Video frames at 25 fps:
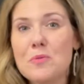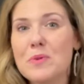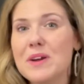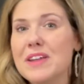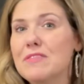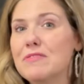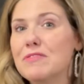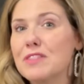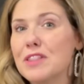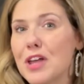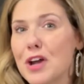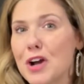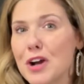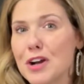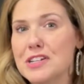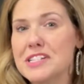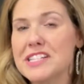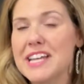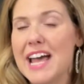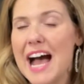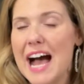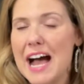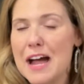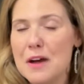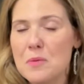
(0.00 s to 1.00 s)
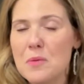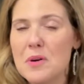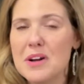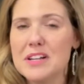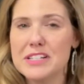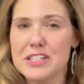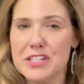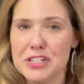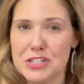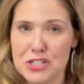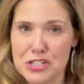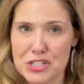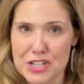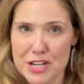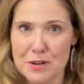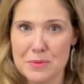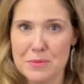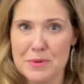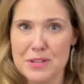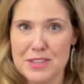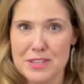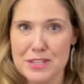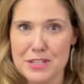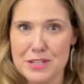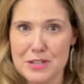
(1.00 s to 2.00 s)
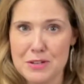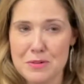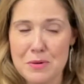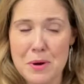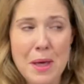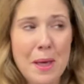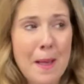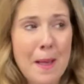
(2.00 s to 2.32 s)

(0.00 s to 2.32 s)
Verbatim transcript: we've learned, I want to share with you.